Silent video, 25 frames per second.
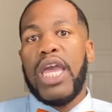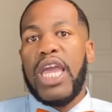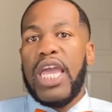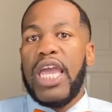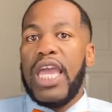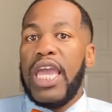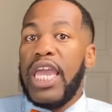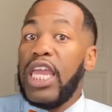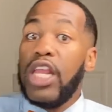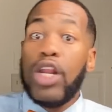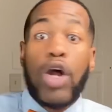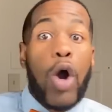
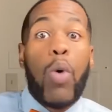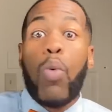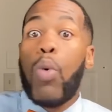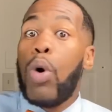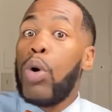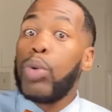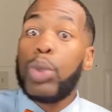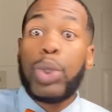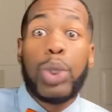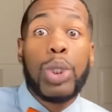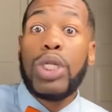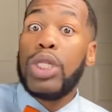he don't
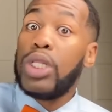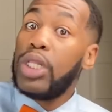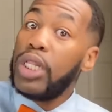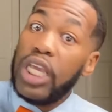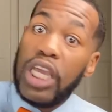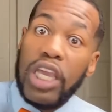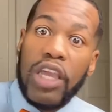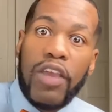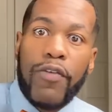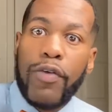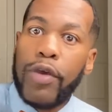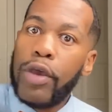want you to
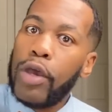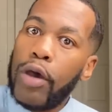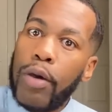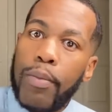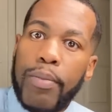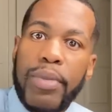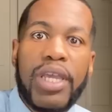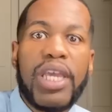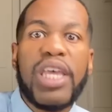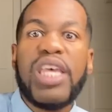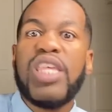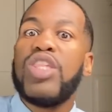leave him
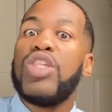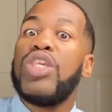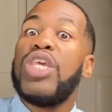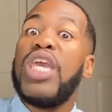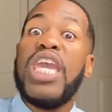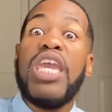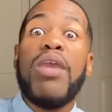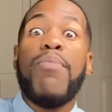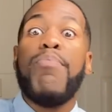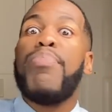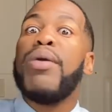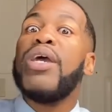because
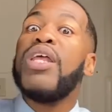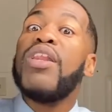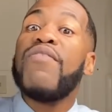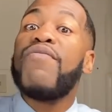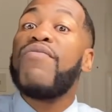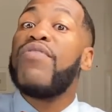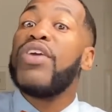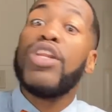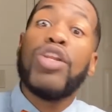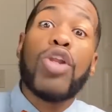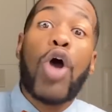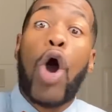he
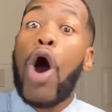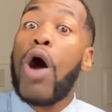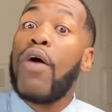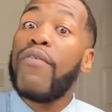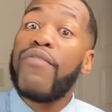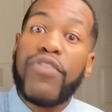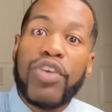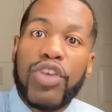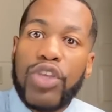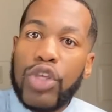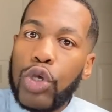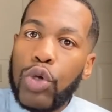benefiting off
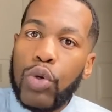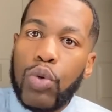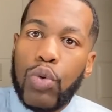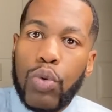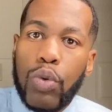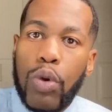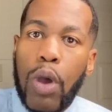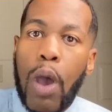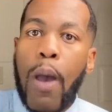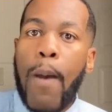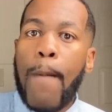of you